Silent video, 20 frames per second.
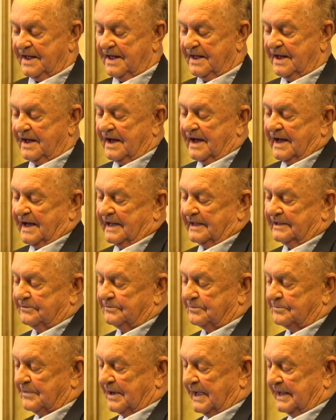I
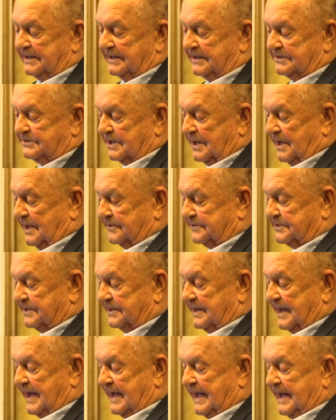reminded Charles
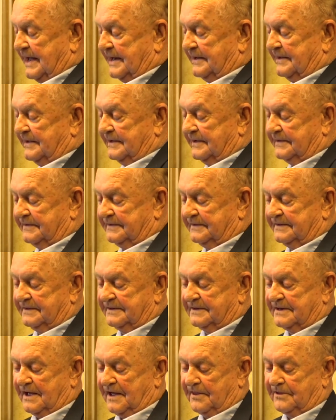that I had
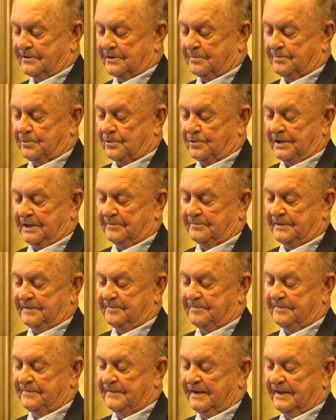another appointment.
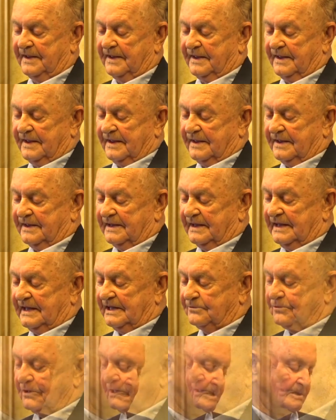
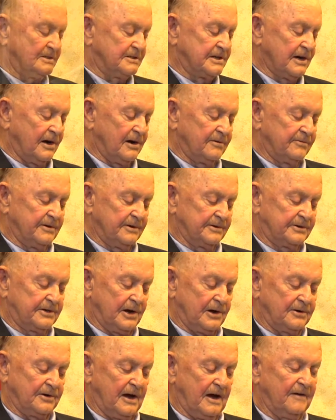He reached over,
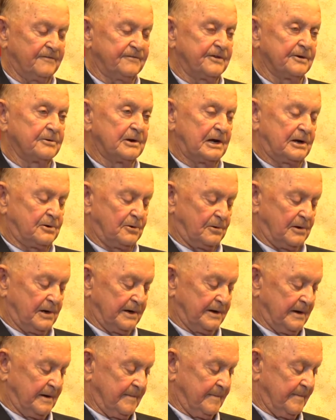turned off the
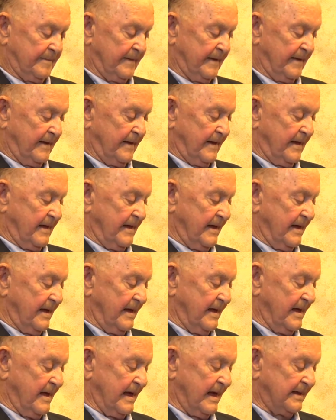recorder,
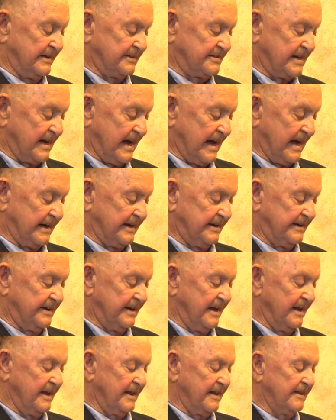and said,
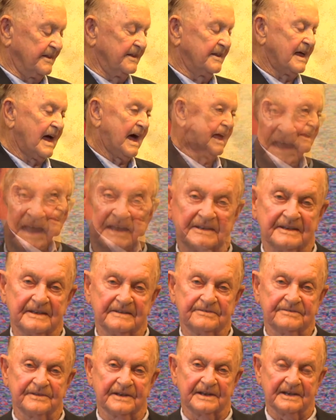"That
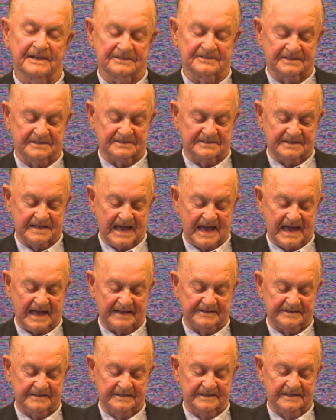finishes that."
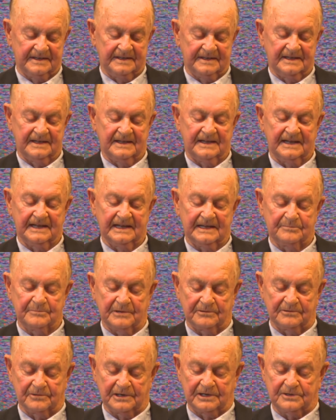He had
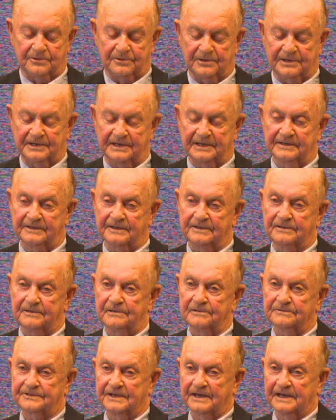been recording the whole
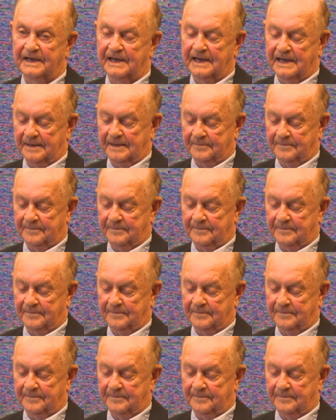time.